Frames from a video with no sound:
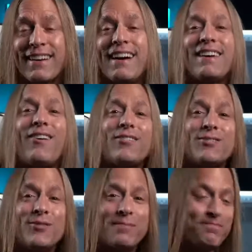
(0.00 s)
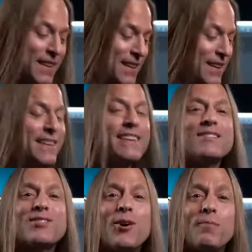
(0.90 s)
How y'all doing?
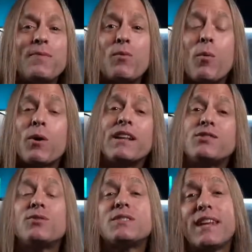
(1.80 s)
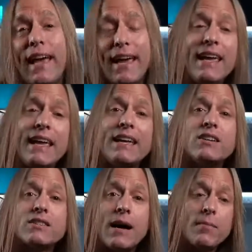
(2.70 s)
So what we're going to do today
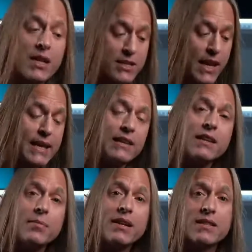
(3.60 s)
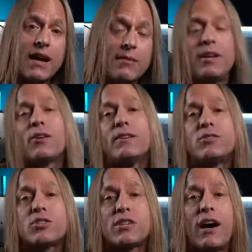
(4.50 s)
is I'm going to take a little bit of time here and
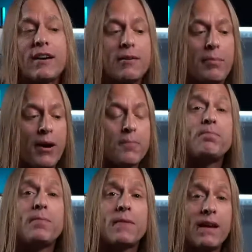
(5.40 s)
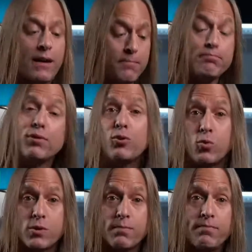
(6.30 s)
just talk about
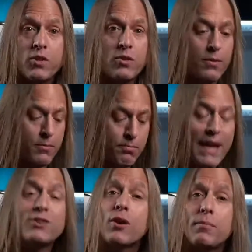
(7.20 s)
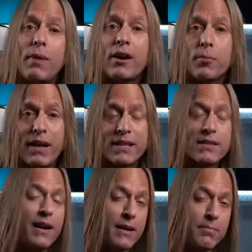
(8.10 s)
blues, major and minor
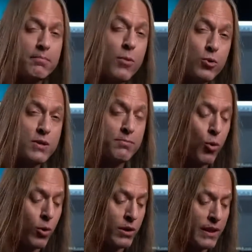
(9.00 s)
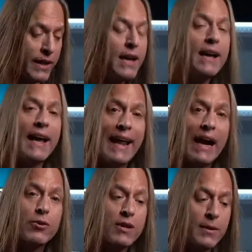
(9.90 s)
pentatonic most importantly, and
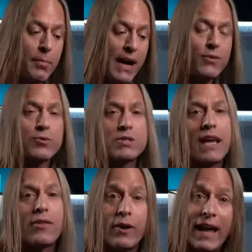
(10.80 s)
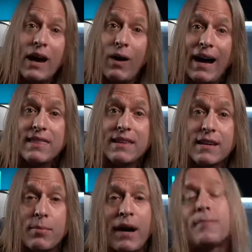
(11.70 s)
how to combine those together and how I think
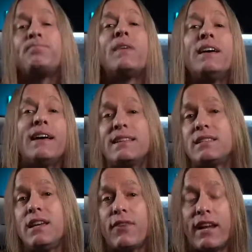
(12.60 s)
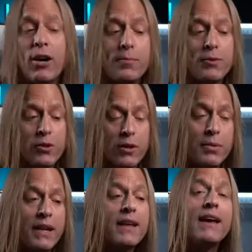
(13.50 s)
about it, and see if it can help you a little
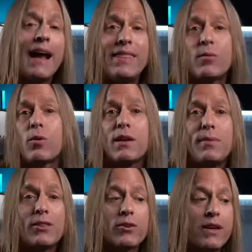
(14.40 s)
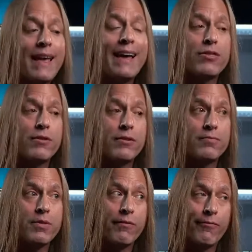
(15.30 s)
bit. And then we're going to be looking at
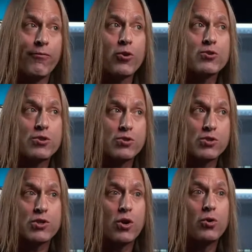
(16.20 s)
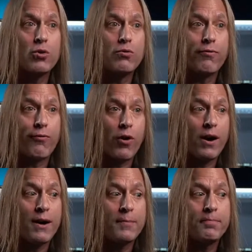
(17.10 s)
the first solo
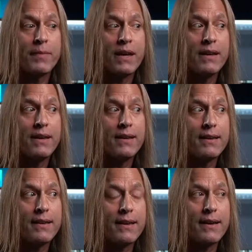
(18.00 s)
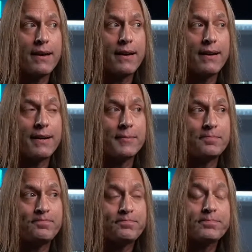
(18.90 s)
from
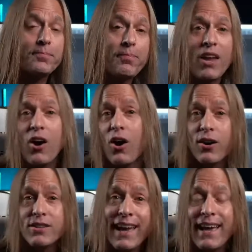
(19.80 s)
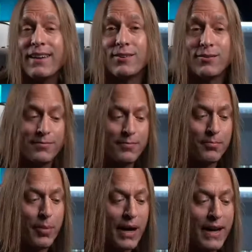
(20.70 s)
Hard to Handle
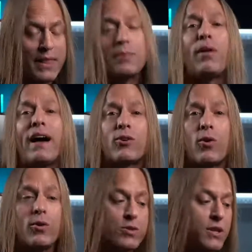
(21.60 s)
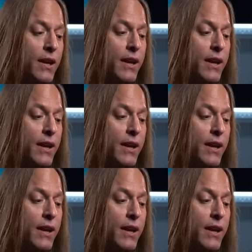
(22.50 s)
by the Black Crowes.